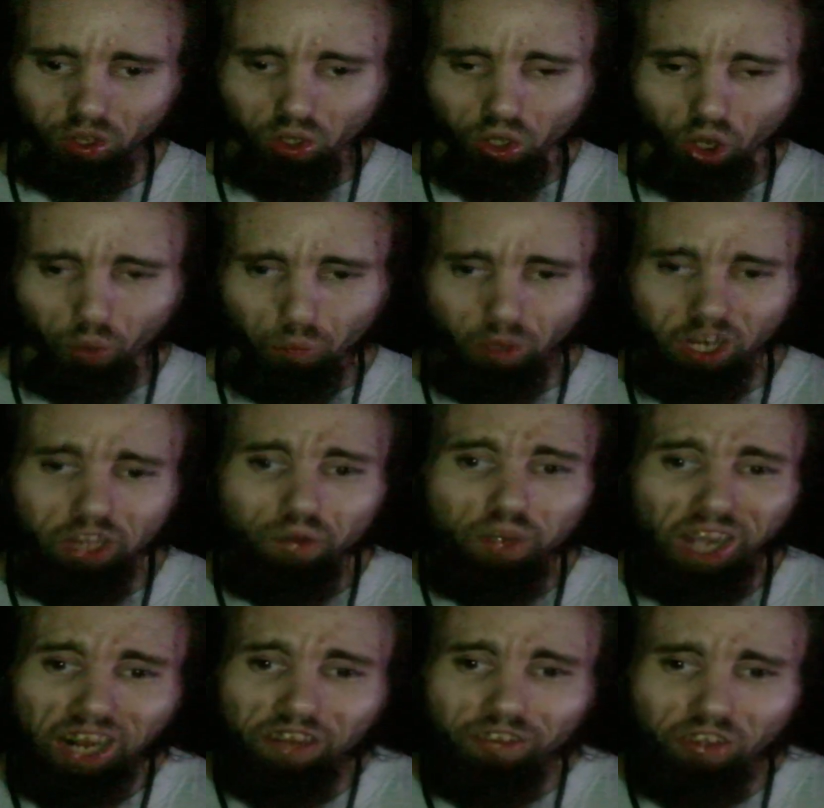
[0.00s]
When are you
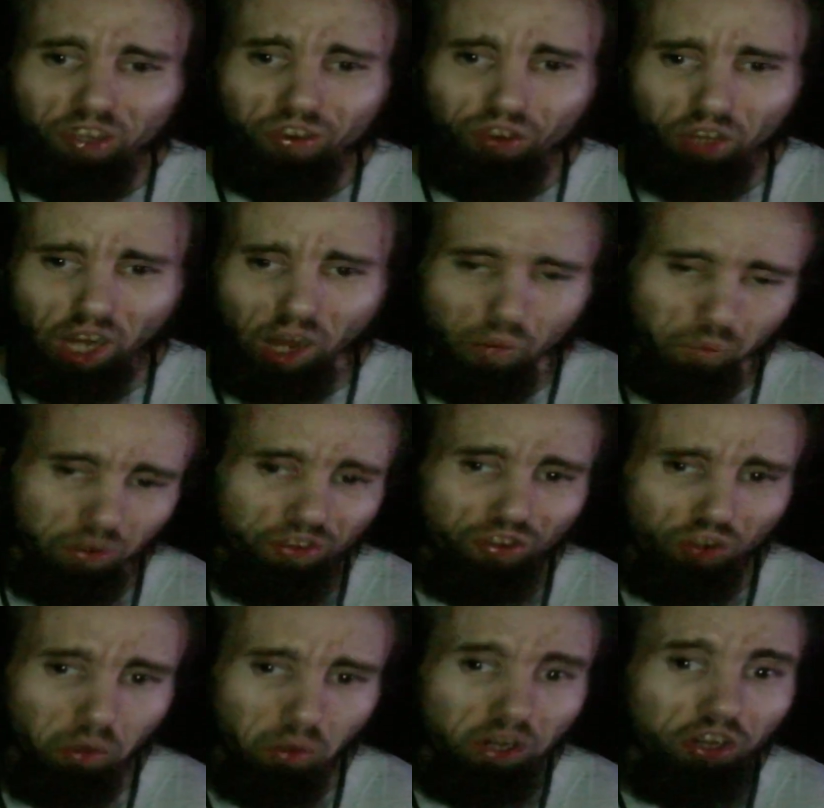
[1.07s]
guys going to stop? When
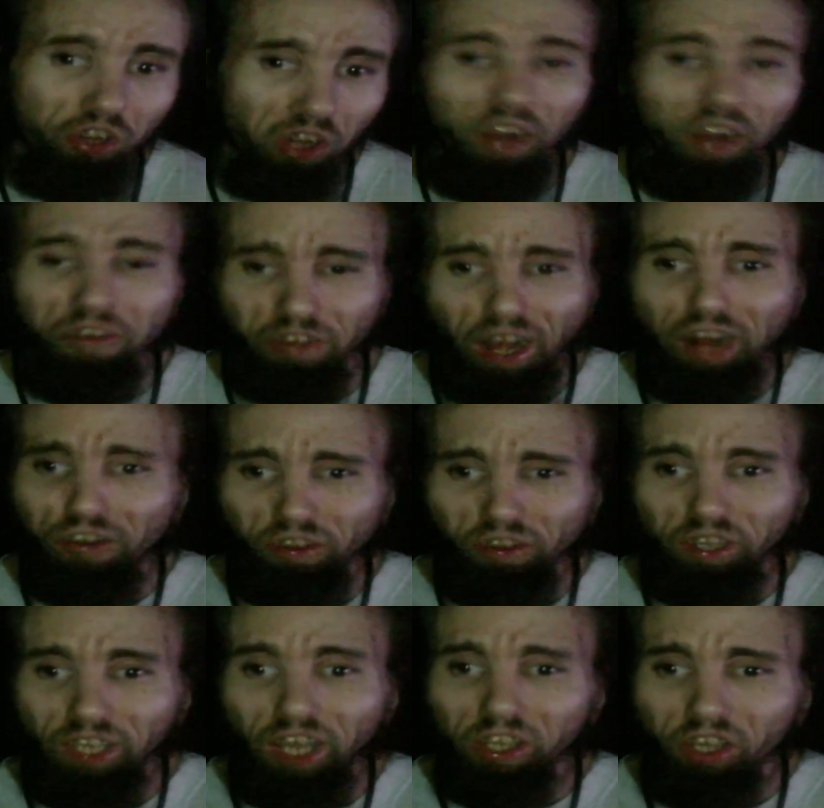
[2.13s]
someone does
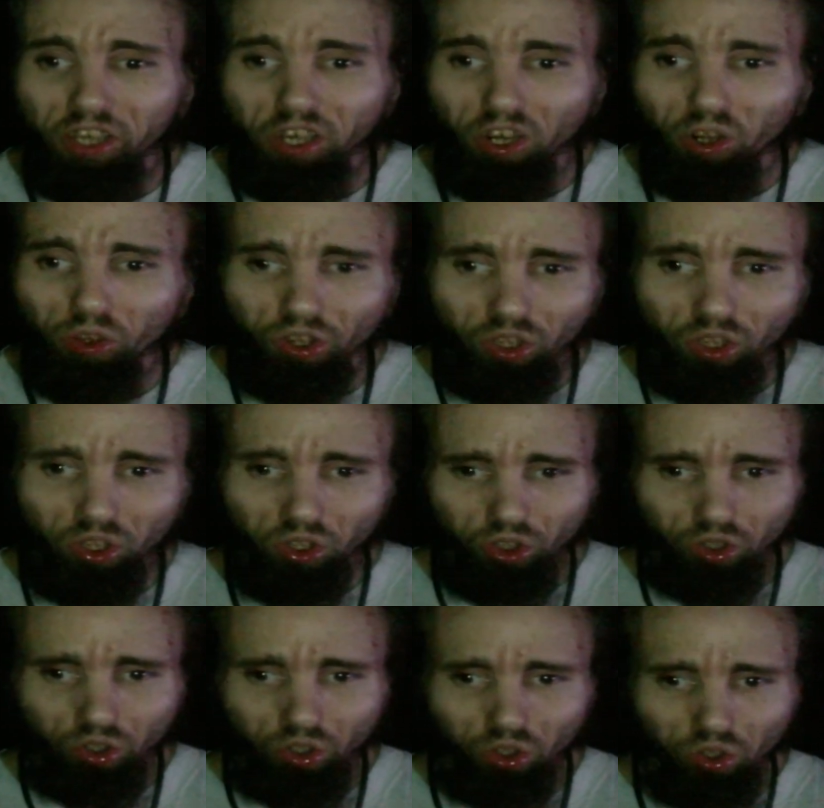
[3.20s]
actually get killed?
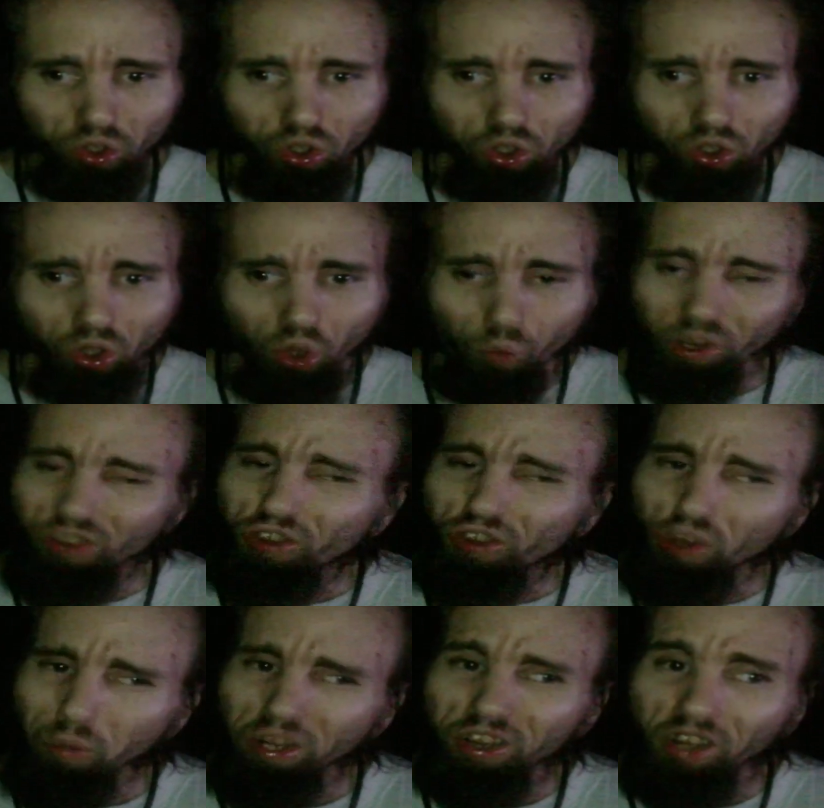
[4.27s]
When
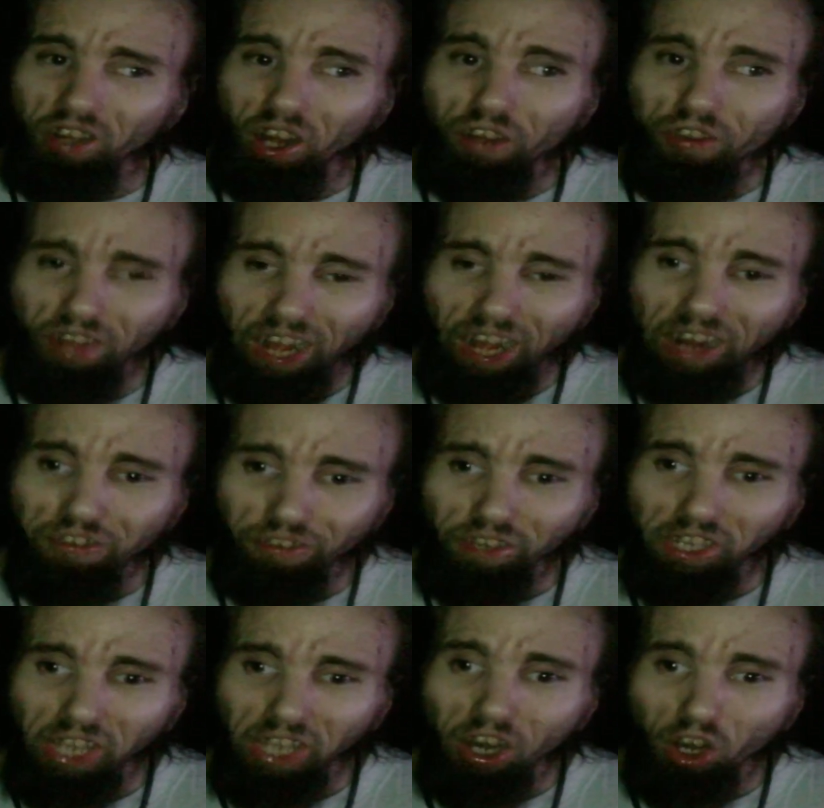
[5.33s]
someone does
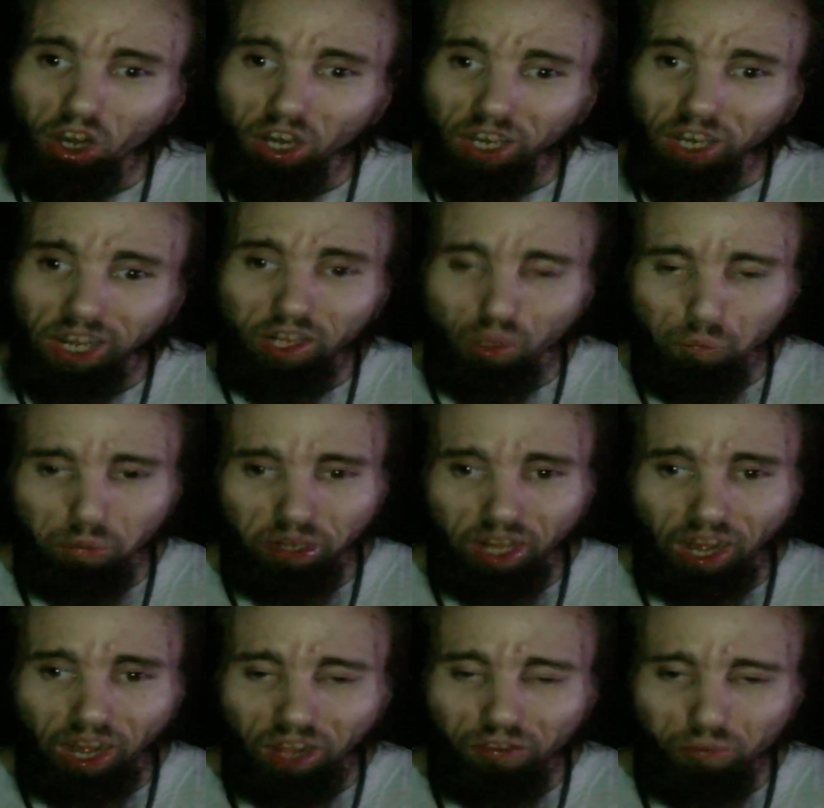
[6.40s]
actually get hurt and end up in the
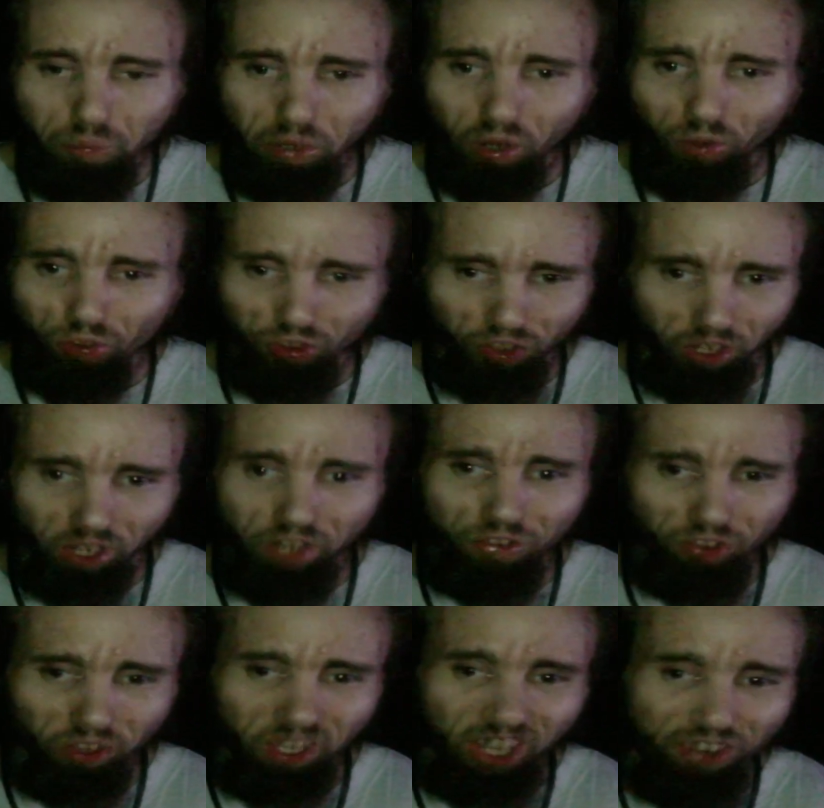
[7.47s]
hospital
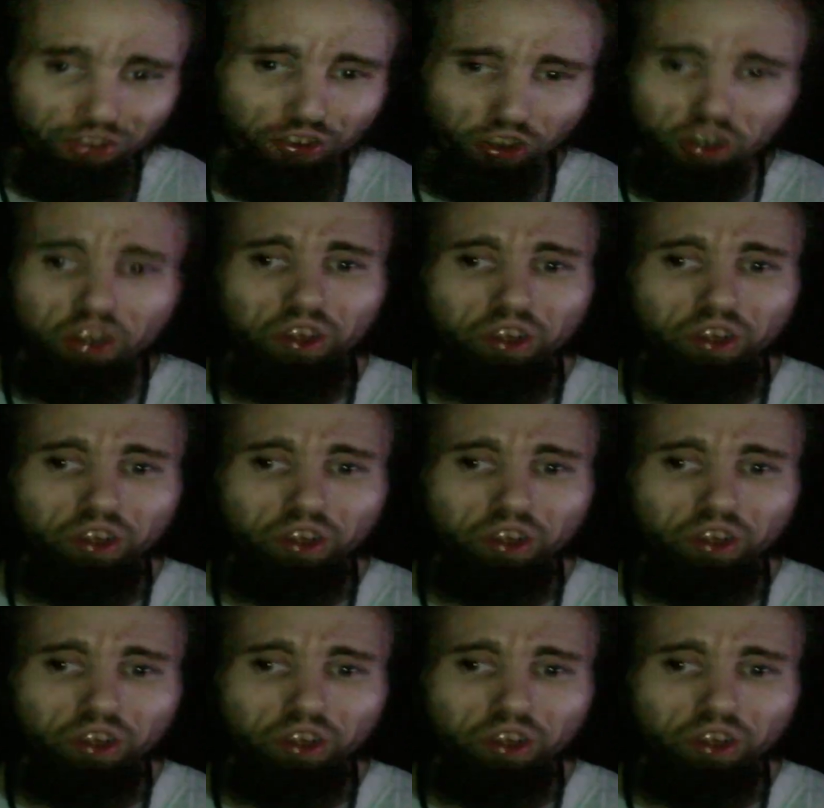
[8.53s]
seriously injured?